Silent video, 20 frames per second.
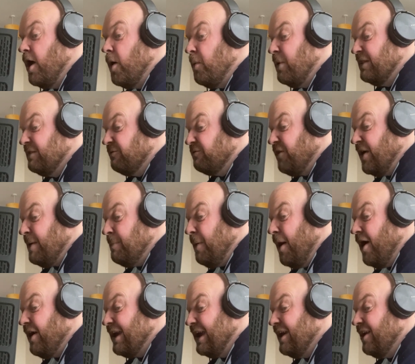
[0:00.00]
with free
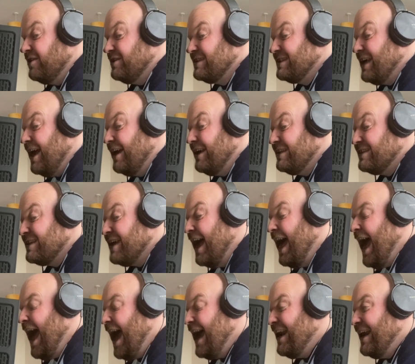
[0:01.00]
parking on site
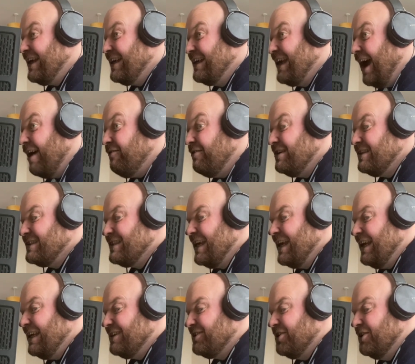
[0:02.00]
and a
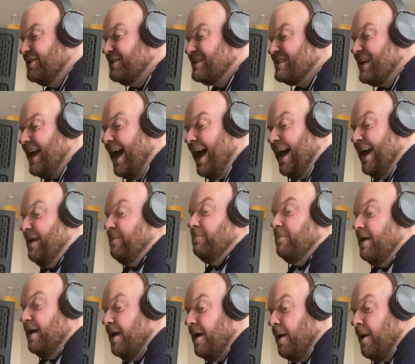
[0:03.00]
guaranteed good time.